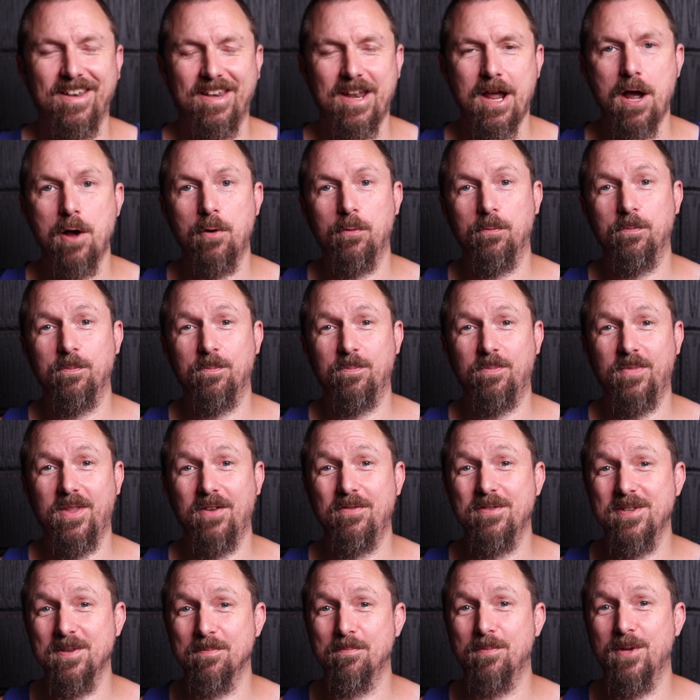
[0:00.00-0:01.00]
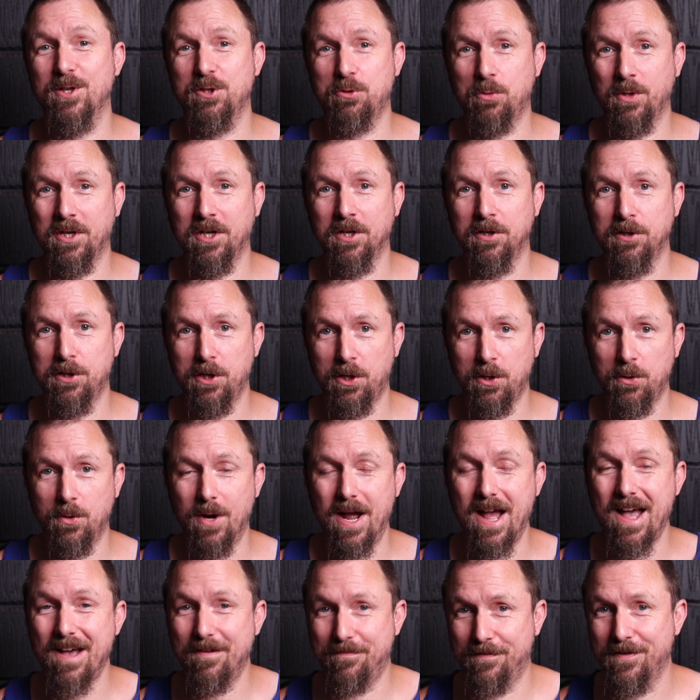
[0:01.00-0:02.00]
Now, there isn't much we can do
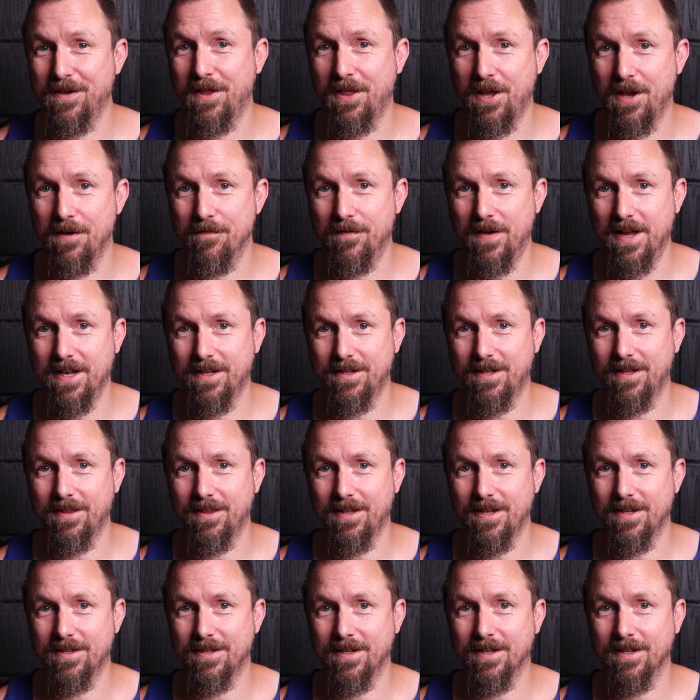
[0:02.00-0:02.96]
after the event in this